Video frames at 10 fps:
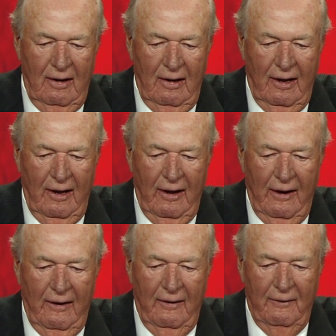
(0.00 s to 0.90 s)

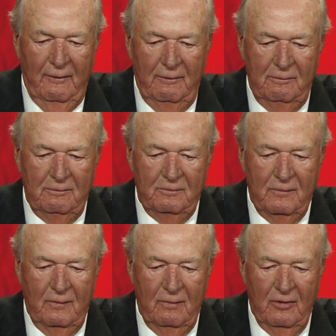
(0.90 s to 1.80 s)
Fog
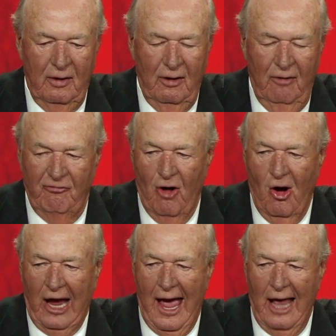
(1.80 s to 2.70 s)

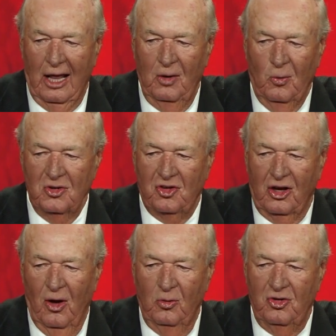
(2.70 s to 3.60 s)
Allen was the
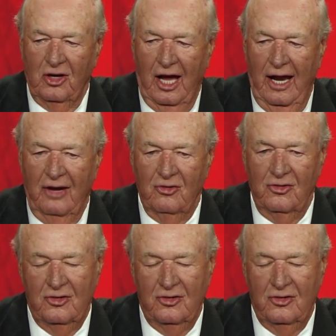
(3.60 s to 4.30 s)
coach at Kansas.